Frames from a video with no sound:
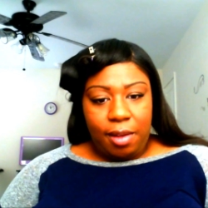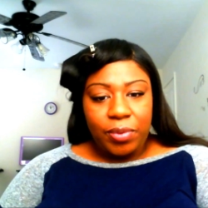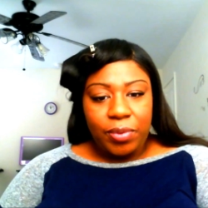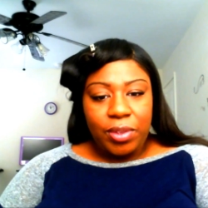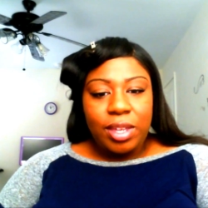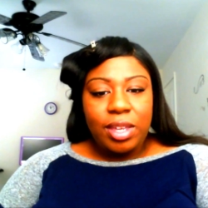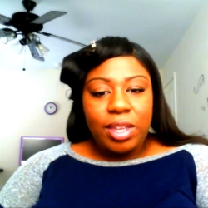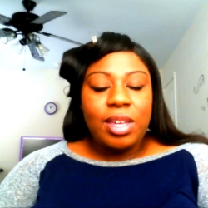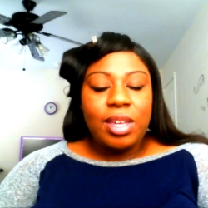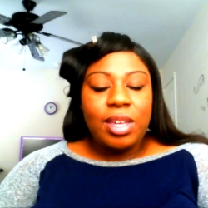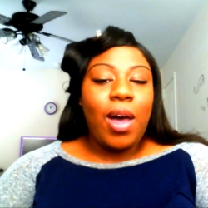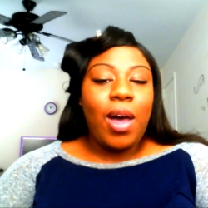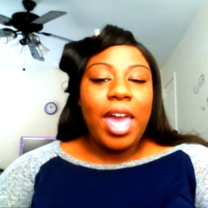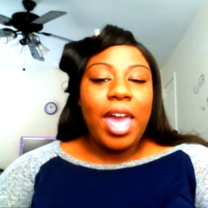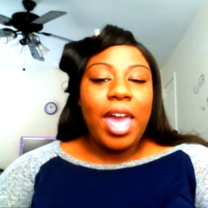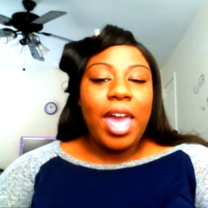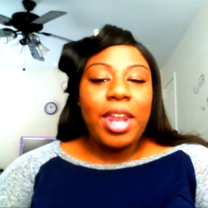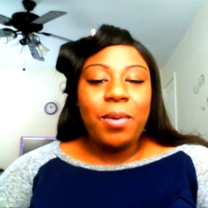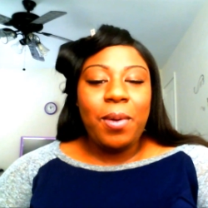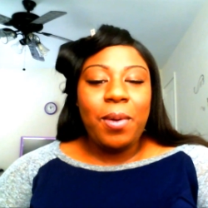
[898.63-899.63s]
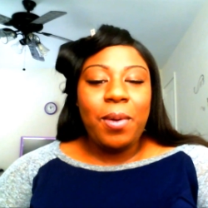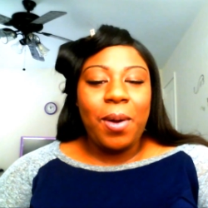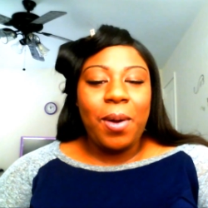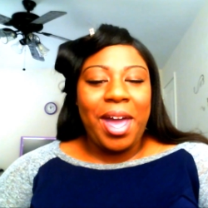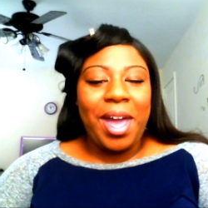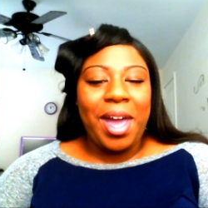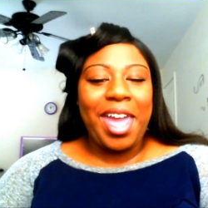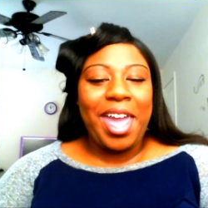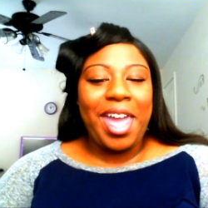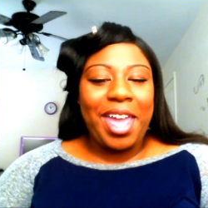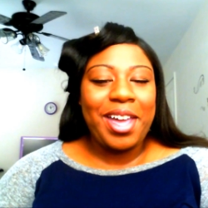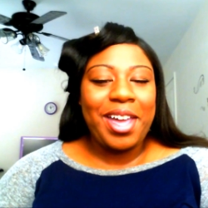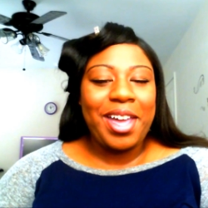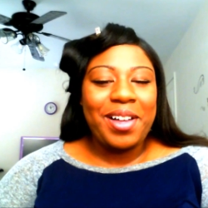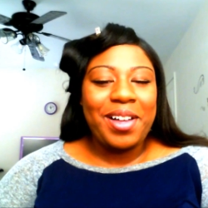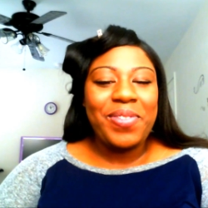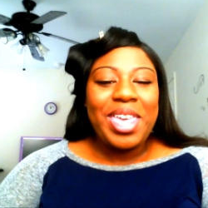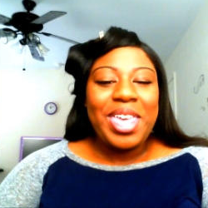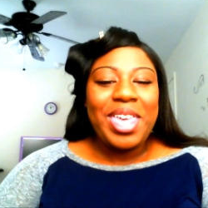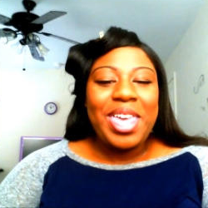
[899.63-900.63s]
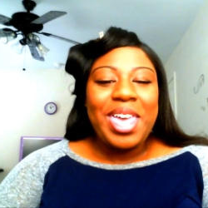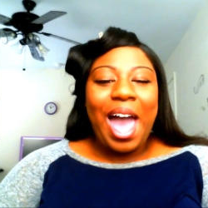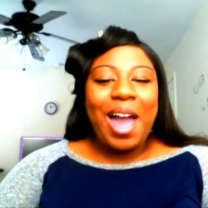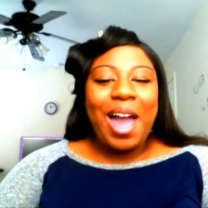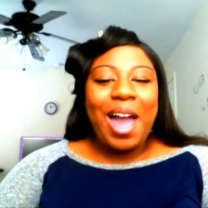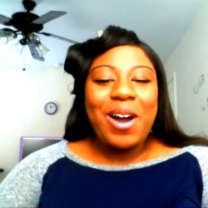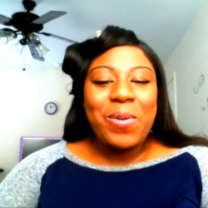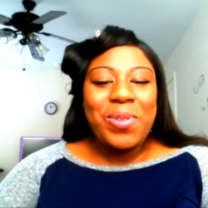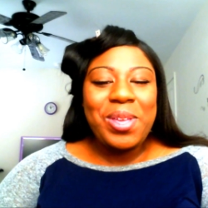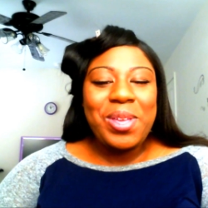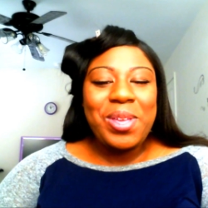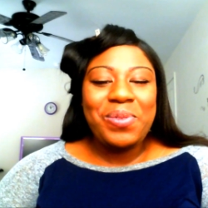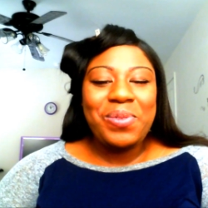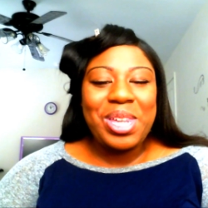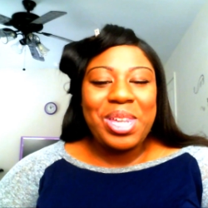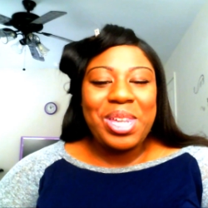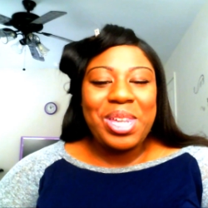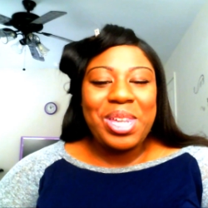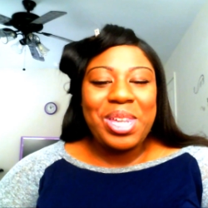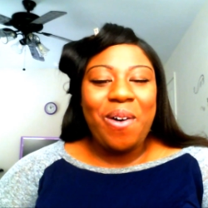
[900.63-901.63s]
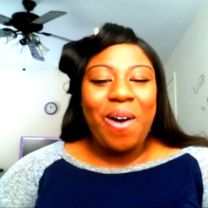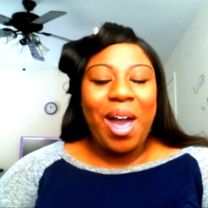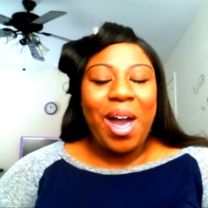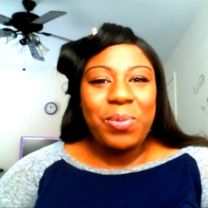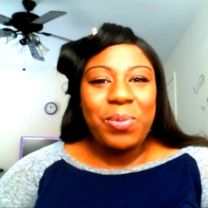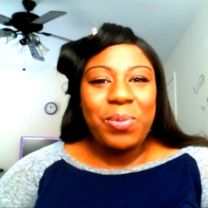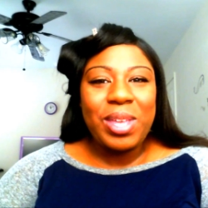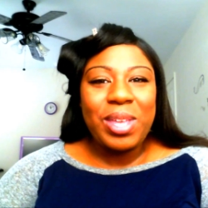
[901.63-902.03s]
So anyway, I hope this video helped in